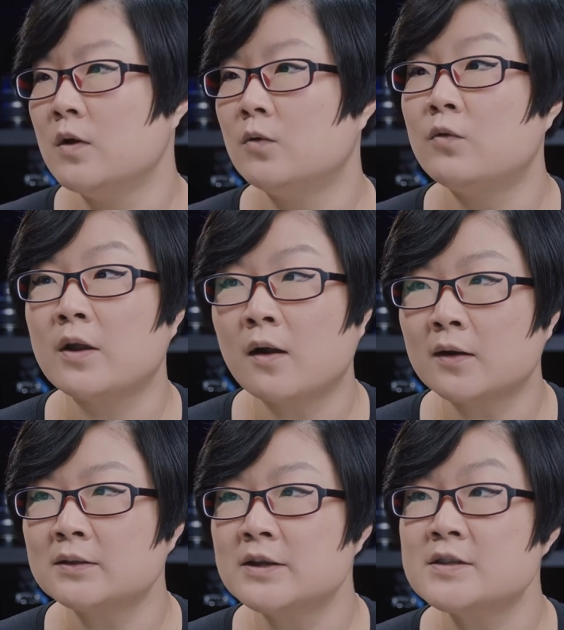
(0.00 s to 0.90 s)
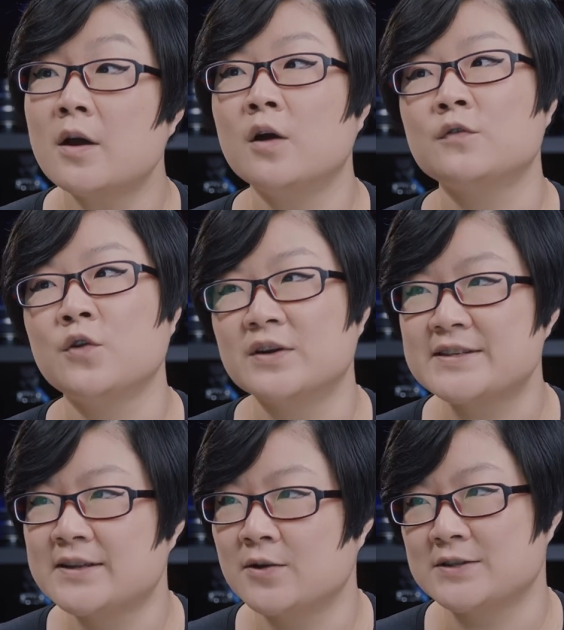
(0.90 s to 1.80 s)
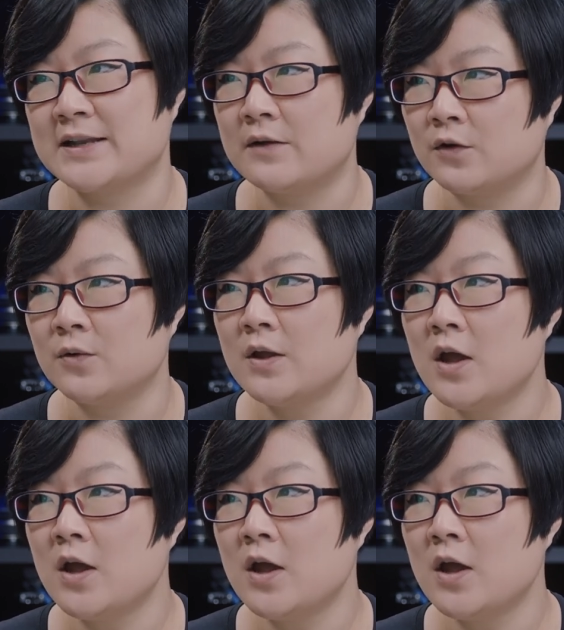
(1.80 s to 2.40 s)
regardless of your skills level.